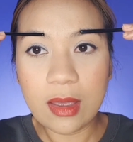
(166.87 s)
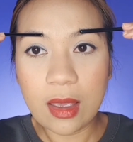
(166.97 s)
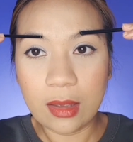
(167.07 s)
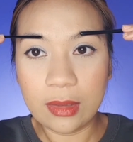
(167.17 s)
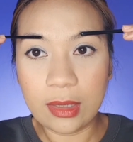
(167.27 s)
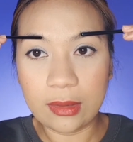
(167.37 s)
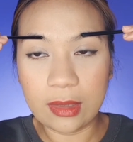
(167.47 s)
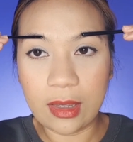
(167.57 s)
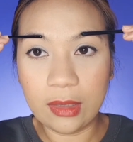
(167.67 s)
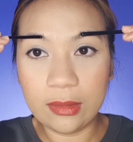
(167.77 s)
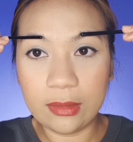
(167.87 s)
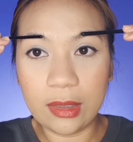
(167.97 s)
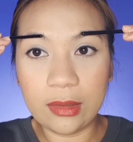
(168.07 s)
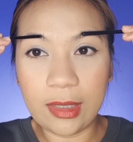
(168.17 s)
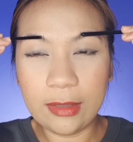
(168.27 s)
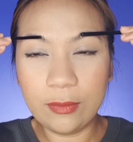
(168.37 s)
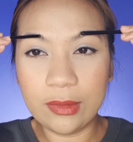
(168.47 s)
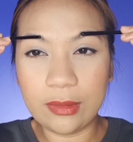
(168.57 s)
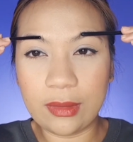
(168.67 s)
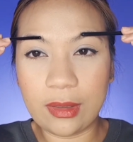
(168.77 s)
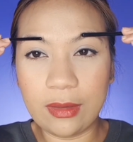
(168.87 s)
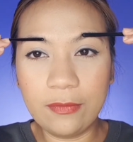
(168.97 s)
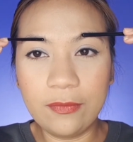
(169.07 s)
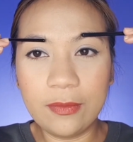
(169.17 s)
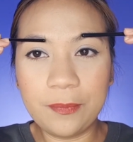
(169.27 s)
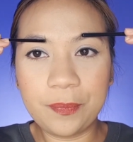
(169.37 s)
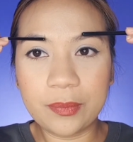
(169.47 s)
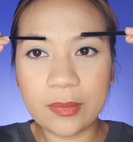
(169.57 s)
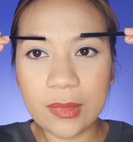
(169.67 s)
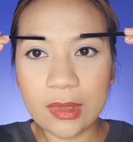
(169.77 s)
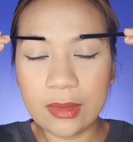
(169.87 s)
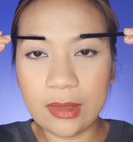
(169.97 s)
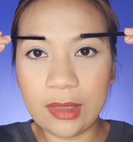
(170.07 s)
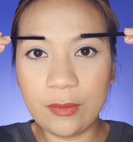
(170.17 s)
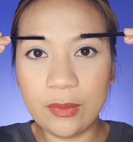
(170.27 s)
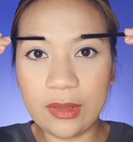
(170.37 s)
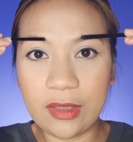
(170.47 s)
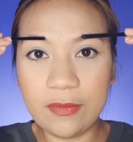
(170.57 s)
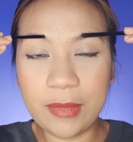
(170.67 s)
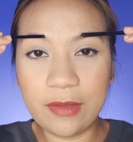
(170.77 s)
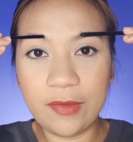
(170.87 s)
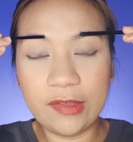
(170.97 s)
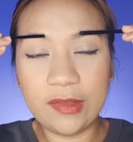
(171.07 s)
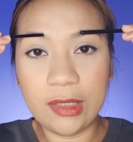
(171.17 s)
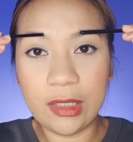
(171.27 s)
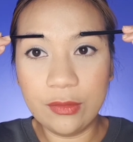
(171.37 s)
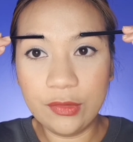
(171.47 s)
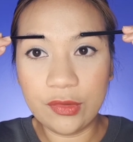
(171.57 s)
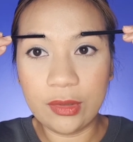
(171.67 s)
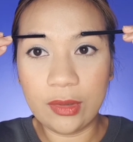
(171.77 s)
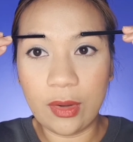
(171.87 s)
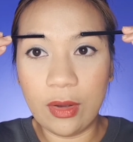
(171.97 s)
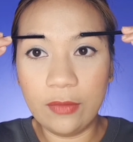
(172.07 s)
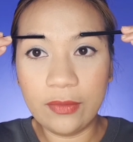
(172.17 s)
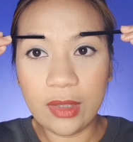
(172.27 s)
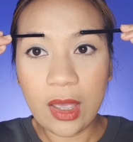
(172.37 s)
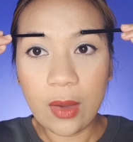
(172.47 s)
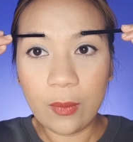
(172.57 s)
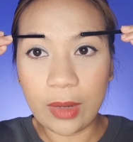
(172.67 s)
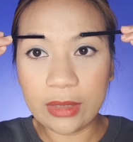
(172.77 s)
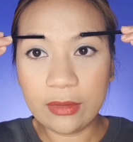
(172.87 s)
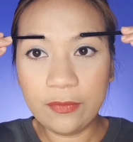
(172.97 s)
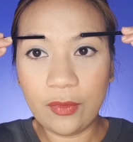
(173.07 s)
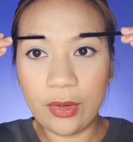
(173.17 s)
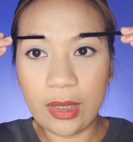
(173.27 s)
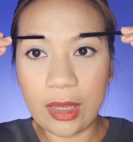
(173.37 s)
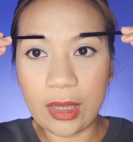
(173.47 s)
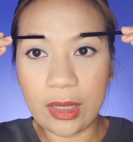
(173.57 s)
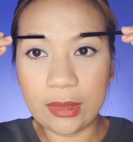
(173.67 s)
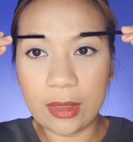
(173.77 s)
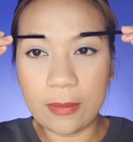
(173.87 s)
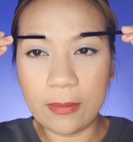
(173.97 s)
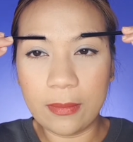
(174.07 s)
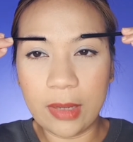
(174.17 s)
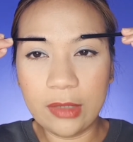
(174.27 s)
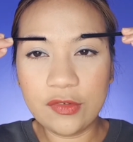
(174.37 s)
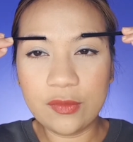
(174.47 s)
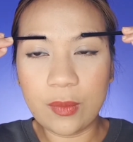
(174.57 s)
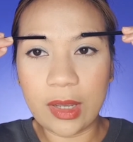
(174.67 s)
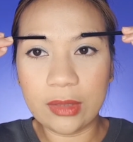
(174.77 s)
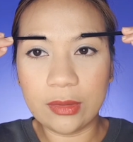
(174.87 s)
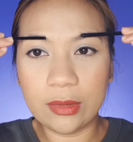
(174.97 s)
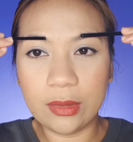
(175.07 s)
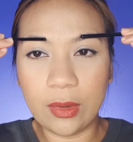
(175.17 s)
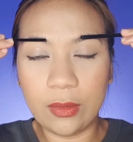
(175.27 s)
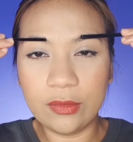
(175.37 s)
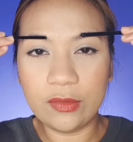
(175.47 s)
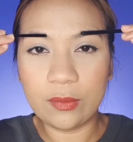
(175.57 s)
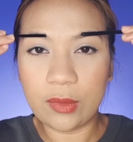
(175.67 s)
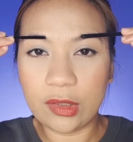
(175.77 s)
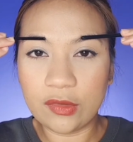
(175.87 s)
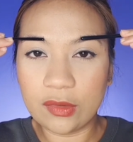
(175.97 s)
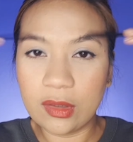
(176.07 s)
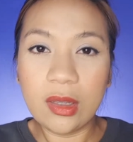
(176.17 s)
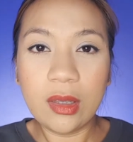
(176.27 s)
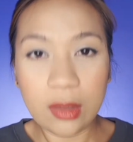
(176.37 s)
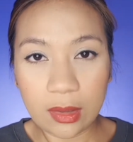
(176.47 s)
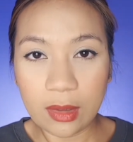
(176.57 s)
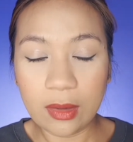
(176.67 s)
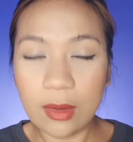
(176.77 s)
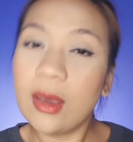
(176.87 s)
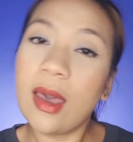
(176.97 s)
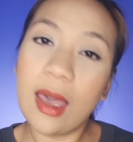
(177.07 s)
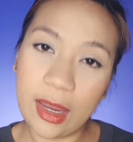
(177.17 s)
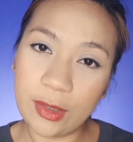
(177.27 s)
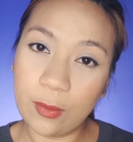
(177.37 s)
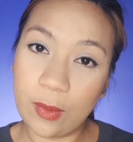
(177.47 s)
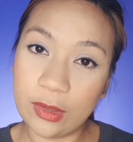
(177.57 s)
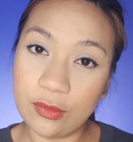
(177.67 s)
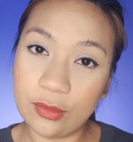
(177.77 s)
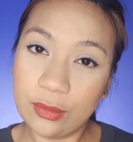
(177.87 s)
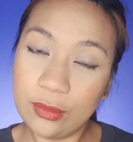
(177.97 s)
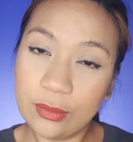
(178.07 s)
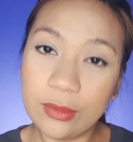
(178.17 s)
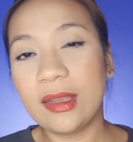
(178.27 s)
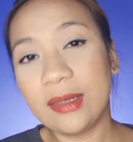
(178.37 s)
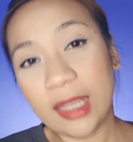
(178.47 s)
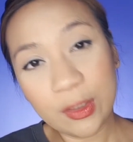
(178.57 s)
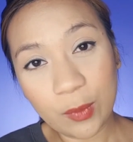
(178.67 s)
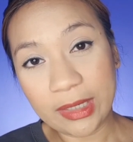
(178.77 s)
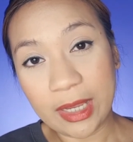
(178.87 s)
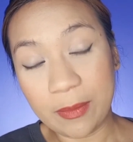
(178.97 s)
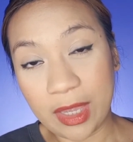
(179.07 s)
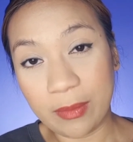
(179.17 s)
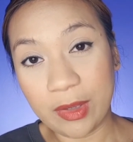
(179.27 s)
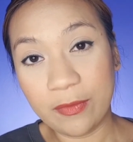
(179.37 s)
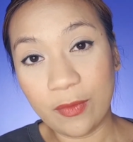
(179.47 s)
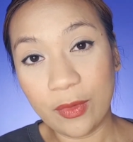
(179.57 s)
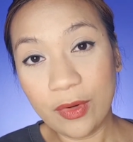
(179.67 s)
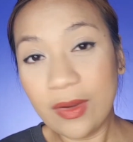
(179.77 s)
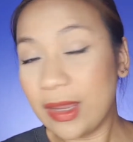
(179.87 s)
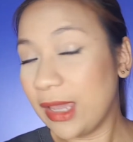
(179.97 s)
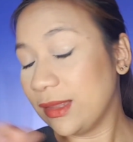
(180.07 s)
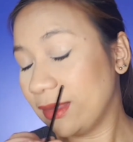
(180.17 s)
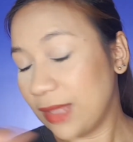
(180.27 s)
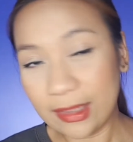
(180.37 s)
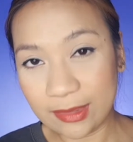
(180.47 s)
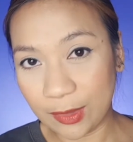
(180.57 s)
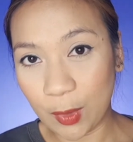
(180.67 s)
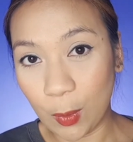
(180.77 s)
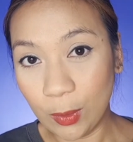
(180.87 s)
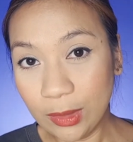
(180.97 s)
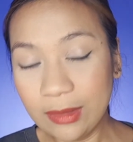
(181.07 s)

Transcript: like that, then it will give then it will give my face an illusion of wider forehead, a much wider nose, which I don't want to, not what I'm aiming for and not the goal.